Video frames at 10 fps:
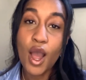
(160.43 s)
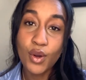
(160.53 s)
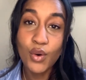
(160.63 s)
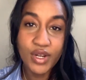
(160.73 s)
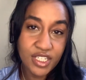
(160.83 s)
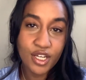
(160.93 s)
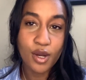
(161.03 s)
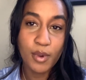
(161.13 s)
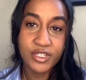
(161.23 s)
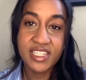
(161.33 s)
According to
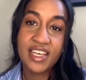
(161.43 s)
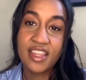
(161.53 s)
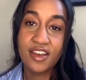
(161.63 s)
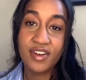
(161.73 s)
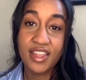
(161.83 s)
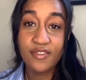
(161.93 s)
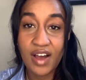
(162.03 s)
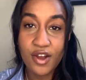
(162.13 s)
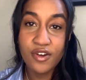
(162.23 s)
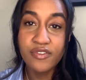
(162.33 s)
commodity theory, the
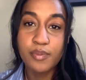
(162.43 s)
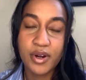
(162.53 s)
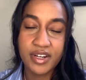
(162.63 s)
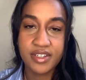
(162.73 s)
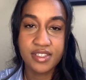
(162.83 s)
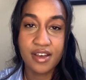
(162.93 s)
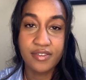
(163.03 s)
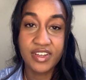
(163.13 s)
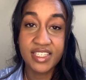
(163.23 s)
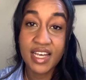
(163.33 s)
value of a product
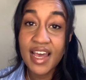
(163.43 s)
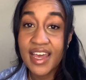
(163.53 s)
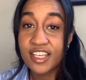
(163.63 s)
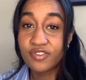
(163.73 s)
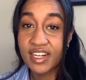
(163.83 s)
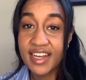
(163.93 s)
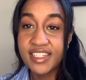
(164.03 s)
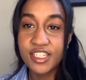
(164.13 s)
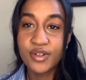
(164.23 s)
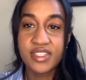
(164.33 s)
service is
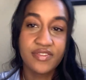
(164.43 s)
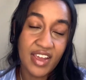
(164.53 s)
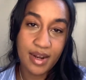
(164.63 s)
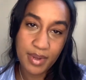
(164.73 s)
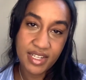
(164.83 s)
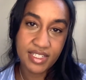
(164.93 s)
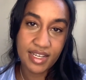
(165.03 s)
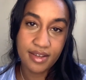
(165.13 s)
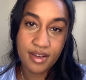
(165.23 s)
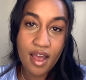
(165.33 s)
related to its availability.
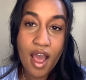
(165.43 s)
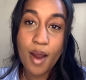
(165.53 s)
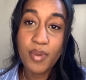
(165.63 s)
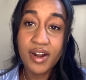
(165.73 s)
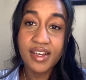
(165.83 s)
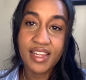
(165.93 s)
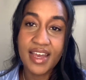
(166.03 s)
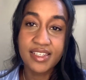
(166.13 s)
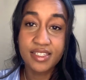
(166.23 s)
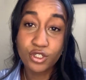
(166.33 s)
A product that
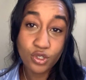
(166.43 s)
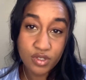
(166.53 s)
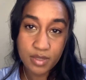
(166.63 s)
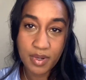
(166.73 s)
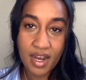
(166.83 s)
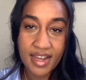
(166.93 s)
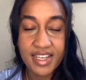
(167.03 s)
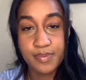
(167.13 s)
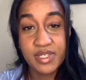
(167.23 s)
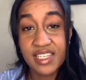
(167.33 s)
is in short supply is
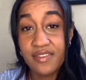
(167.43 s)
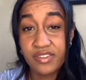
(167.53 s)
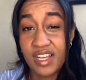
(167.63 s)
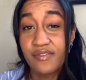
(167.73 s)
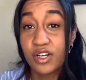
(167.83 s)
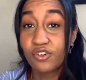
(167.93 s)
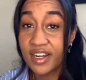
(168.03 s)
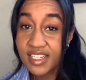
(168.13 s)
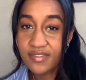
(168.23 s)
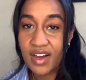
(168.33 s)
perceived as having
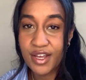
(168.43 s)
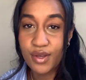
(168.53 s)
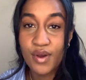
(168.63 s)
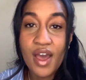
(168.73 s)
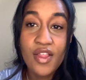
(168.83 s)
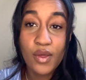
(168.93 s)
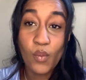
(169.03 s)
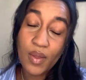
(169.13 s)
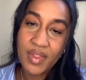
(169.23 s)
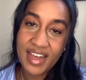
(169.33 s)
greater value than
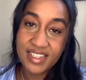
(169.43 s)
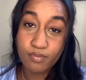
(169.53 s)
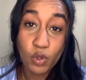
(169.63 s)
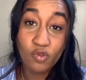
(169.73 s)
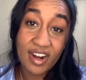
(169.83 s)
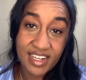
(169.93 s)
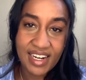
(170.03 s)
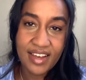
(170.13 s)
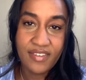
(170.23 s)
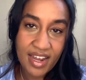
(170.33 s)
one that is more readily
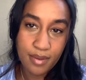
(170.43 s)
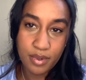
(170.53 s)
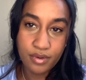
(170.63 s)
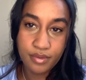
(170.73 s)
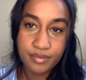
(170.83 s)
available.